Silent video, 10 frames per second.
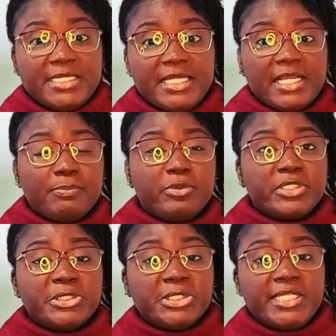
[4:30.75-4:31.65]
they can
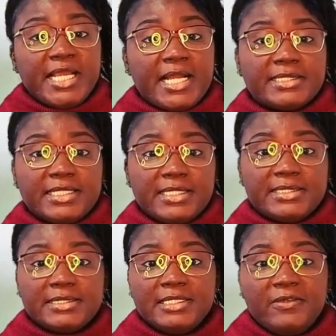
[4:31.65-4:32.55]
potentially
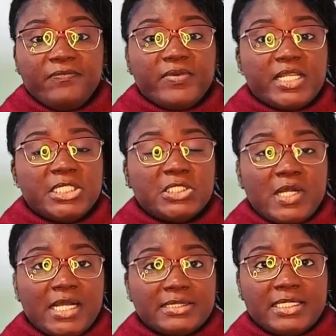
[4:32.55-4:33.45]
access financial
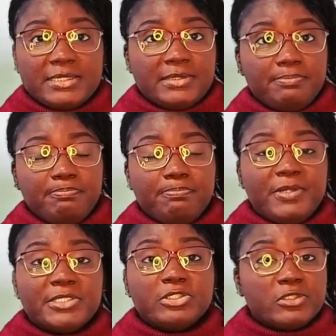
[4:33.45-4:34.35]
assets,
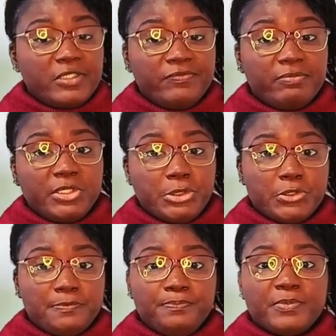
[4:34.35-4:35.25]
personal
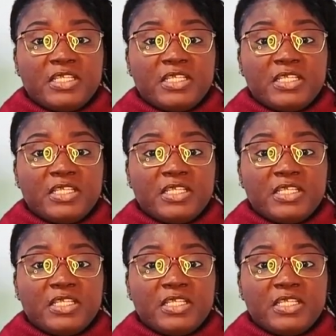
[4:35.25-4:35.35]
information,